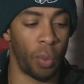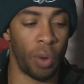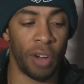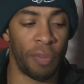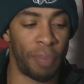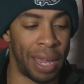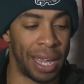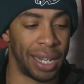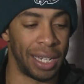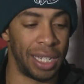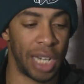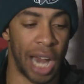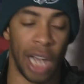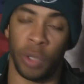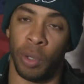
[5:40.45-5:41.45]
would have been
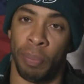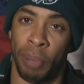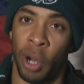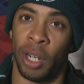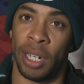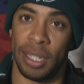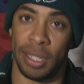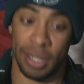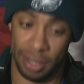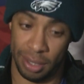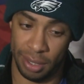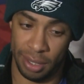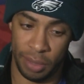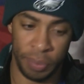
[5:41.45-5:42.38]
Joshua Perkins.